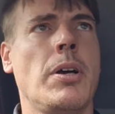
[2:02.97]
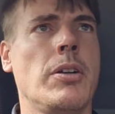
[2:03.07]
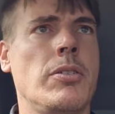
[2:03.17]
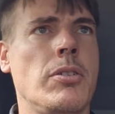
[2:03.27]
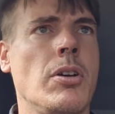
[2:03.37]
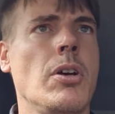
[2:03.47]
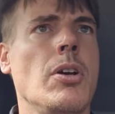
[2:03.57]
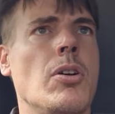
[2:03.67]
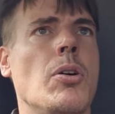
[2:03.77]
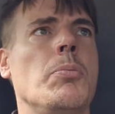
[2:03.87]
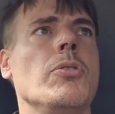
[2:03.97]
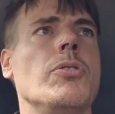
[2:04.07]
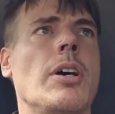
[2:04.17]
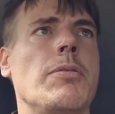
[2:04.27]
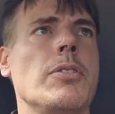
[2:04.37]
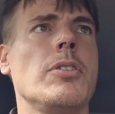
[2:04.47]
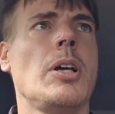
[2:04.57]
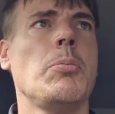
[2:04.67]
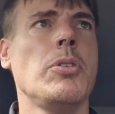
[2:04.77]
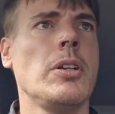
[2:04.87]
has up to 7
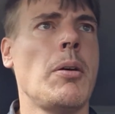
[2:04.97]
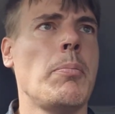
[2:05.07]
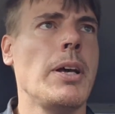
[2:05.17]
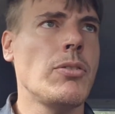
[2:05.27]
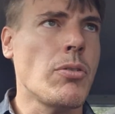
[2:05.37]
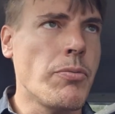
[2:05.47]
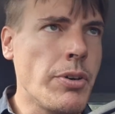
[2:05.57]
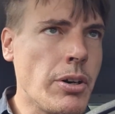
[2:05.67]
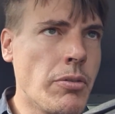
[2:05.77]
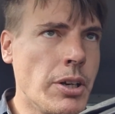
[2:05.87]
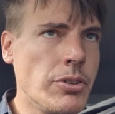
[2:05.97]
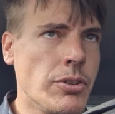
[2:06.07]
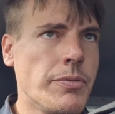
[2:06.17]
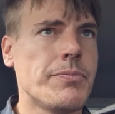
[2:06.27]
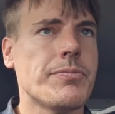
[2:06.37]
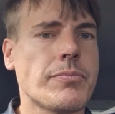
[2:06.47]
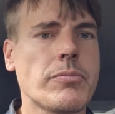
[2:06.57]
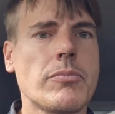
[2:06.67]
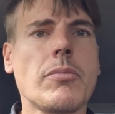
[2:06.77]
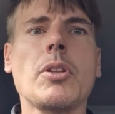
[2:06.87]
steps in their best configuration,
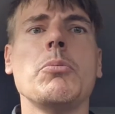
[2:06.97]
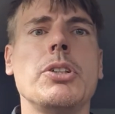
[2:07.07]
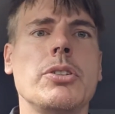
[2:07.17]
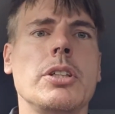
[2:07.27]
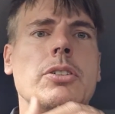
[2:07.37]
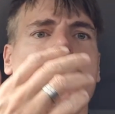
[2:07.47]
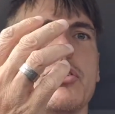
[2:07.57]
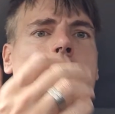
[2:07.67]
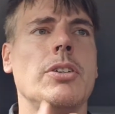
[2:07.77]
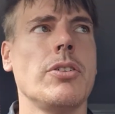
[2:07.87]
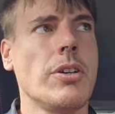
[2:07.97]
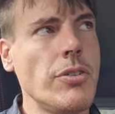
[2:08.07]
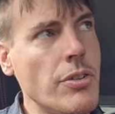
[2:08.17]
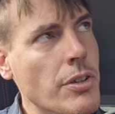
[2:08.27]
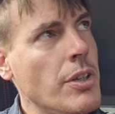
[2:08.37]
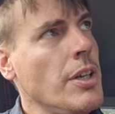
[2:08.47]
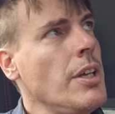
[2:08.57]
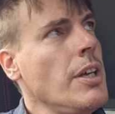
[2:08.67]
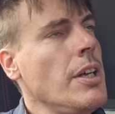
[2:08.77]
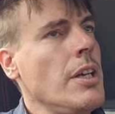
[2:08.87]
which you can just adjust,
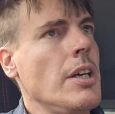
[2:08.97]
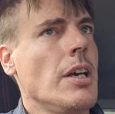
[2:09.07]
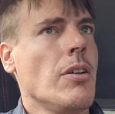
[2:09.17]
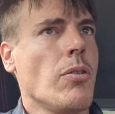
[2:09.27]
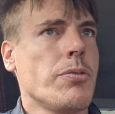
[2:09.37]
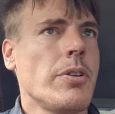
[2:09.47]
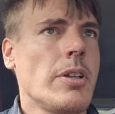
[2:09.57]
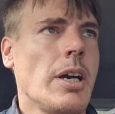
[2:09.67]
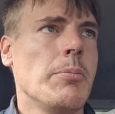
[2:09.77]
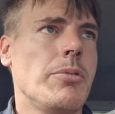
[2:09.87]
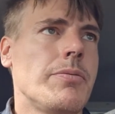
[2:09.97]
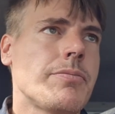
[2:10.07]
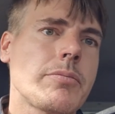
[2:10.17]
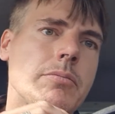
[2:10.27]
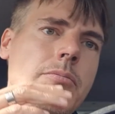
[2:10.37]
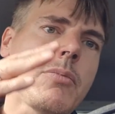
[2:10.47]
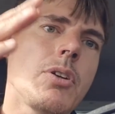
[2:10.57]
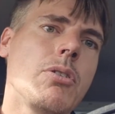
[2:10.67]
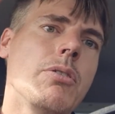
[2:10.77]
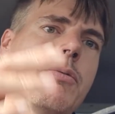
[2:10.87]
and oftentimes
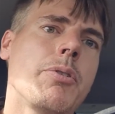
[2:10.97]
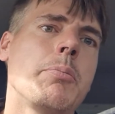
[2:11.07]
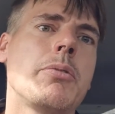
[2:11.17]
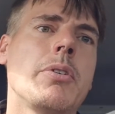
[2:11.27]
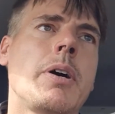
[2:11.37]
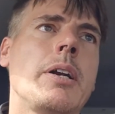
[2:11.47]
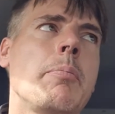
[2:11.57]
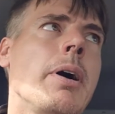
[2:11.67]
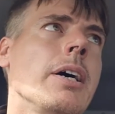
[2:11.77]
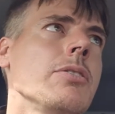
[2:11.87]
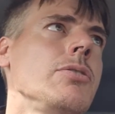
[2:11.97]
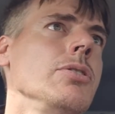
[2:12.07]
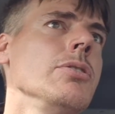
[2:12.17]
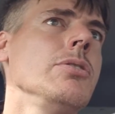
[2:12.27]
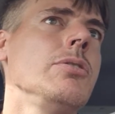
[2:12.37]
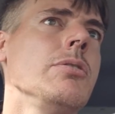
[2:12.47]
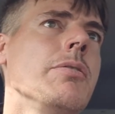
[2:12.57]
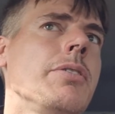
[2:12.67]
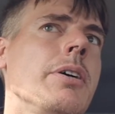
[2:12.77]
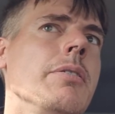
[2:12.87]
going from quite a mild tune to a
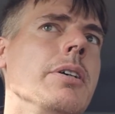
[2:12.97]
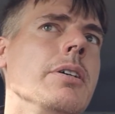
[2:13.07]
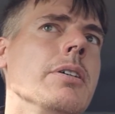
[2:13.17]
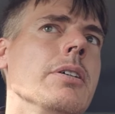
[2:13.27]
very